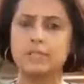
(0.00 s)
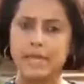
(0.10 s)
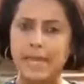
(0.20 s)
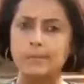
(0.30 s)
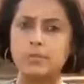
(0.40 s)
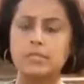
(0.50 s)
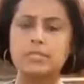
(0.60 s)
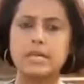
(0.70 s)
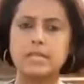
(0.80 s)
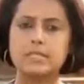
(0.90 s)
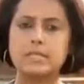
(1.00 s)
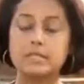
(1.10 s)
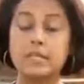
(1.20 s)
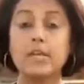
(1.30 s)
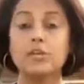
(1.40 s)
the time to discuss
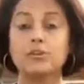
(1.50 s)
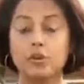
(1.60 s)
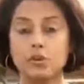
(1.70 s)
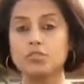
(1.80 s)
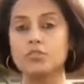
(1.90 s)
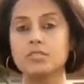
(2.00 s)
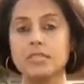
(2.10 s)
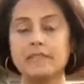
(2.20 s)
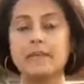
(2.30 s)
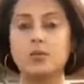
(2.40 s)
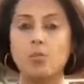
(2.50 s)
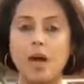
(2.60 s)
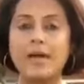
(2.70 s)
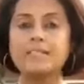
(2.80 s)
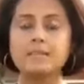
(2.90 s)
this. They also say that
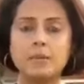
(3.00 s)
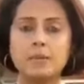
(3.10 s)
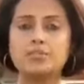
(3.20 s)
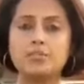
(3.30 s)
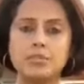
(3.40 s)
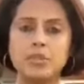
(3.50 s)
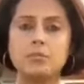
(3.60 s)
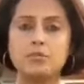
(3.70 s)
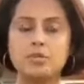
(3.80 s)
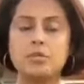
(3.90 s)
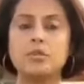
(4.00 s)
why is an emergency motion